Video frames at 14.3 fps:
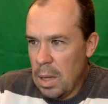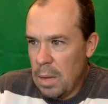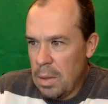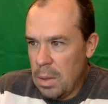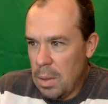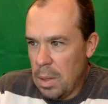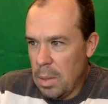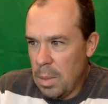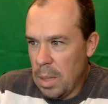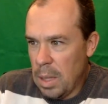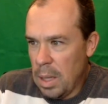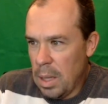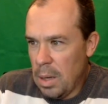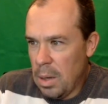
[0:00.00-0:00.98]
to them
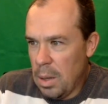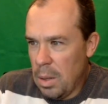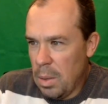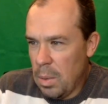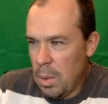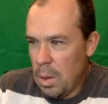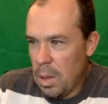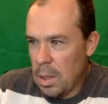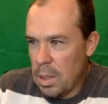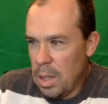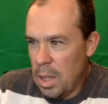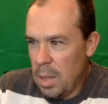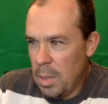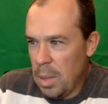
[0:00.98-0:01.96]
again, whereas
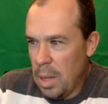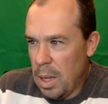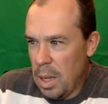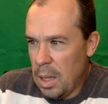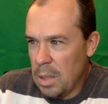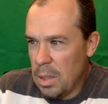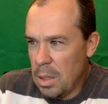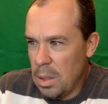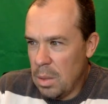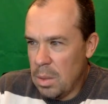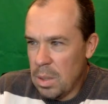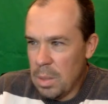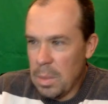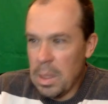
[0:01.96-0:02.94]
Tampa has to do
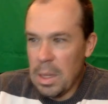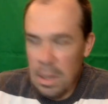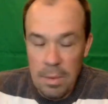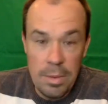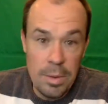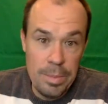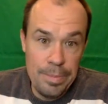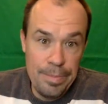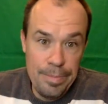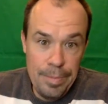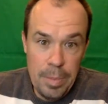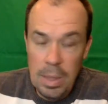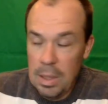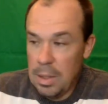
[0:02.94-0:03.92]
something different.
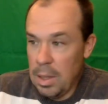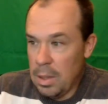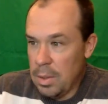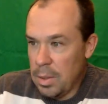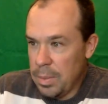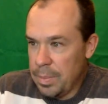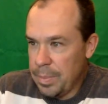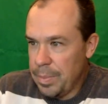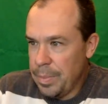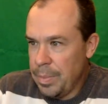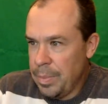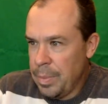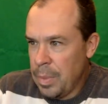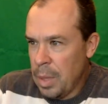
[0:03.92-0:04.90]
It makes sense.
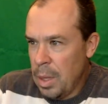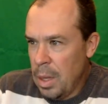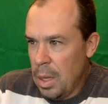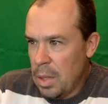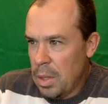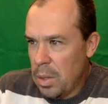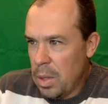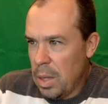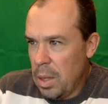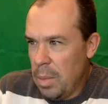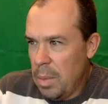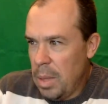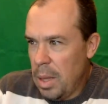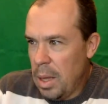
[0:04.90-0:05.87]
So there
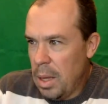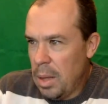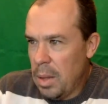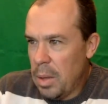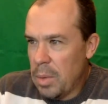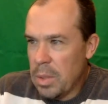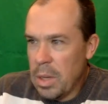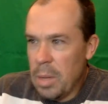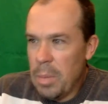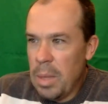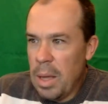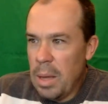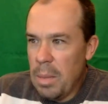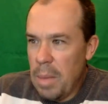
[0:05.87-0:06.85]
was an
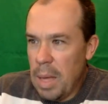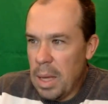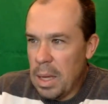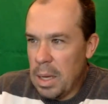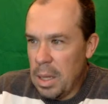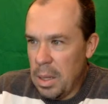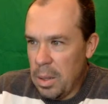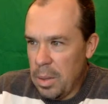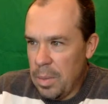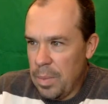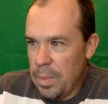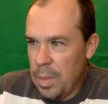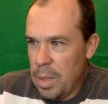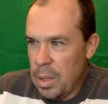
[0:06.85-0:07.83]
NBA mega deal.
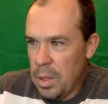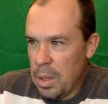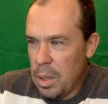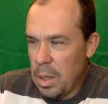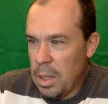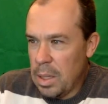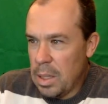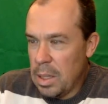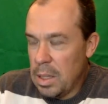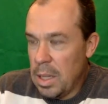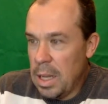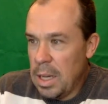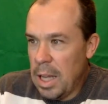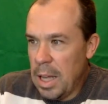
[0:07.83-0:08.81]
It took less than
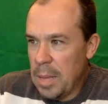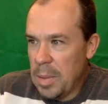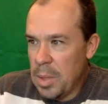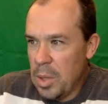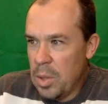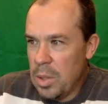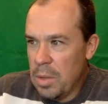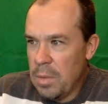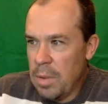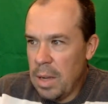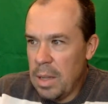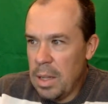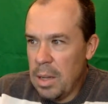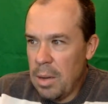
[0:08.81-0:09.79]
10 games, but Houston
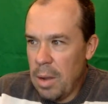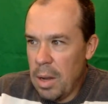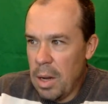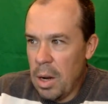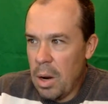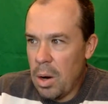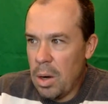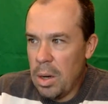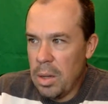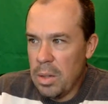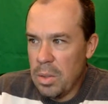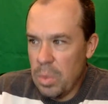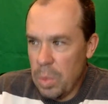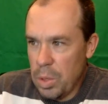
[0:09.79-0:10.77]
finally granted
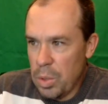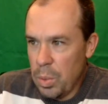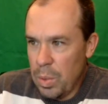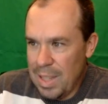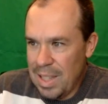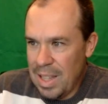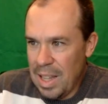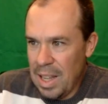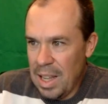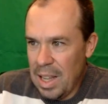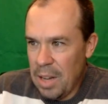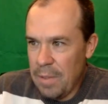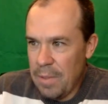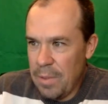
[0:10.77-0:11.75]
Harden's wish Wednesday
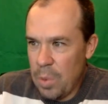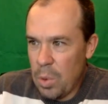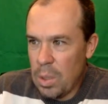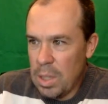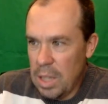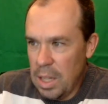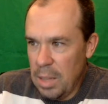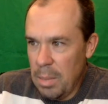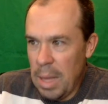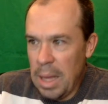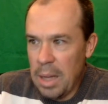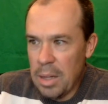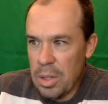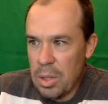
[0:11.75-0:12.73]
in a 4-team
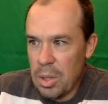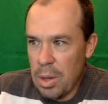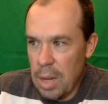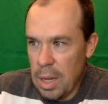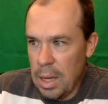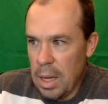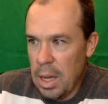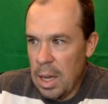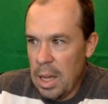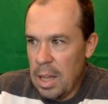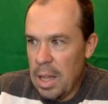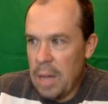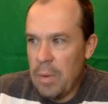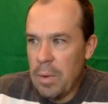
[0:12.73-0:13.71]
mega trade
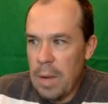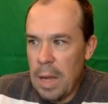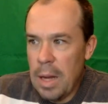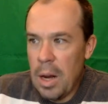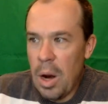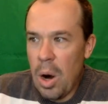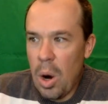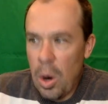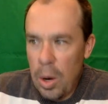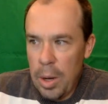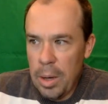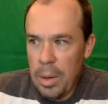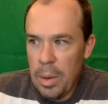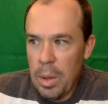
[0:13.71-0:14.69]
that reunited
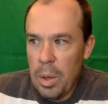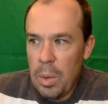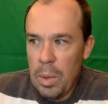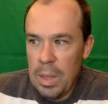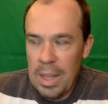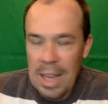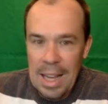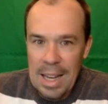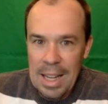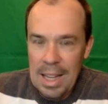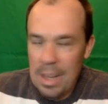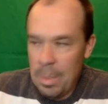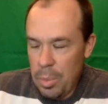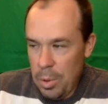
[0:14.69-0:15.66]
Harden with
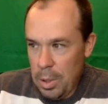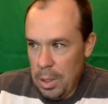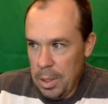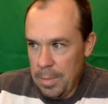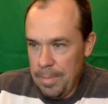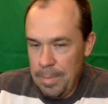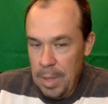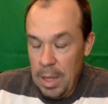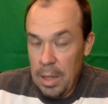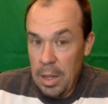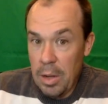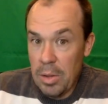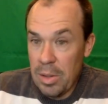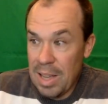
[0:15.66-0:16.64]
KD in Brooklyn. Yeah, and they
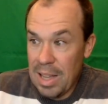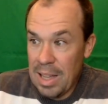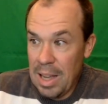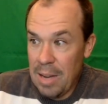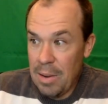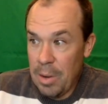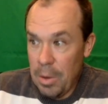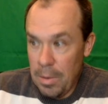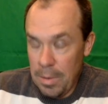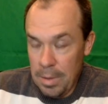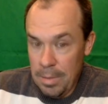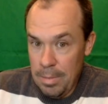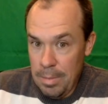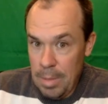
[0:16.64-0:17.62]
also got Kyrie
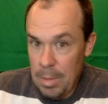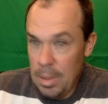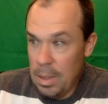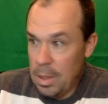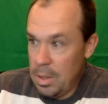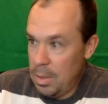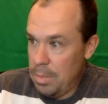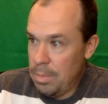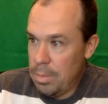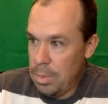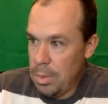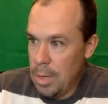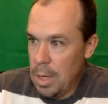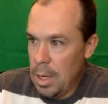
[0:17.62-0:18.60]
Irving. That's
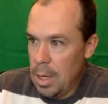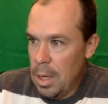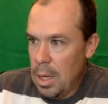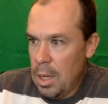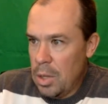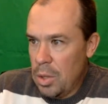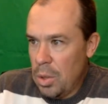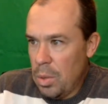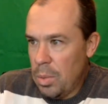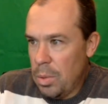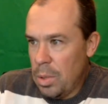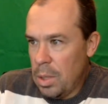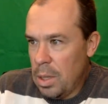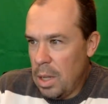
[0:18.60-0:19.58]
sure.
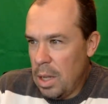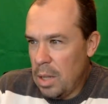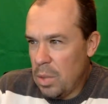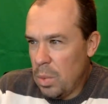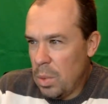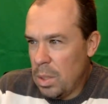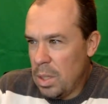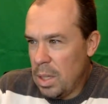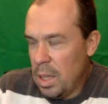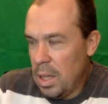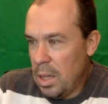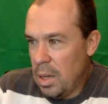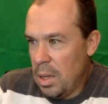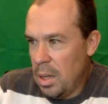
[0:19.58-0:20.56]
Brooklyn has once
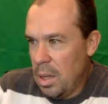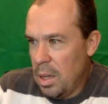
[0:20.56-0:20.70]
again